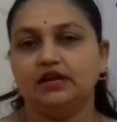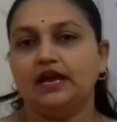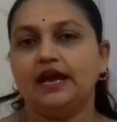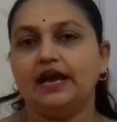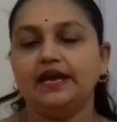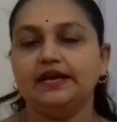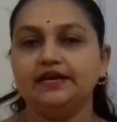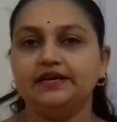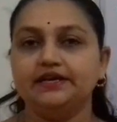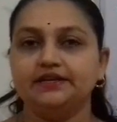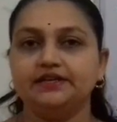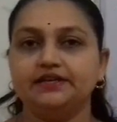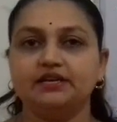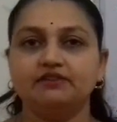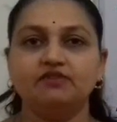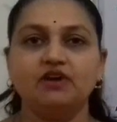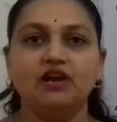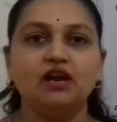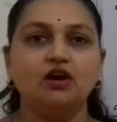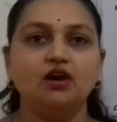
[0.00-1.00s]
an
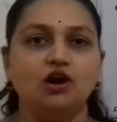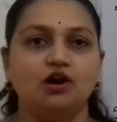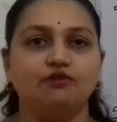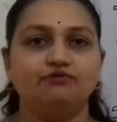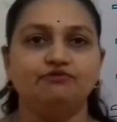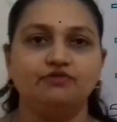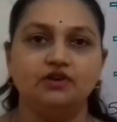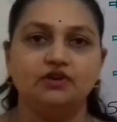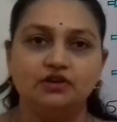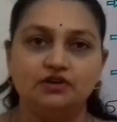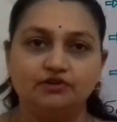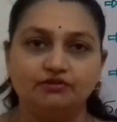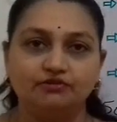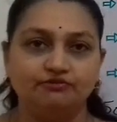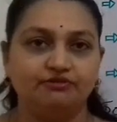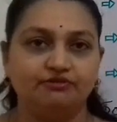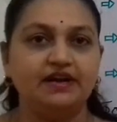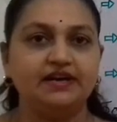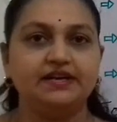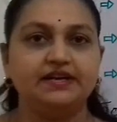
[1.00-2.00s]
interval of
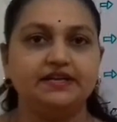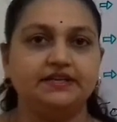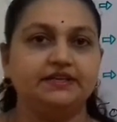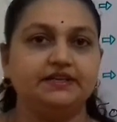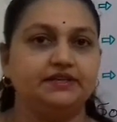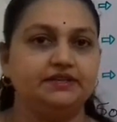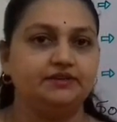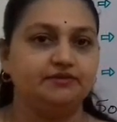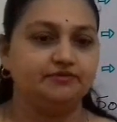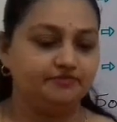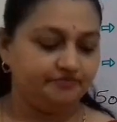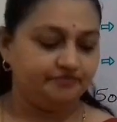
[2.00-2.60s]
1 degree.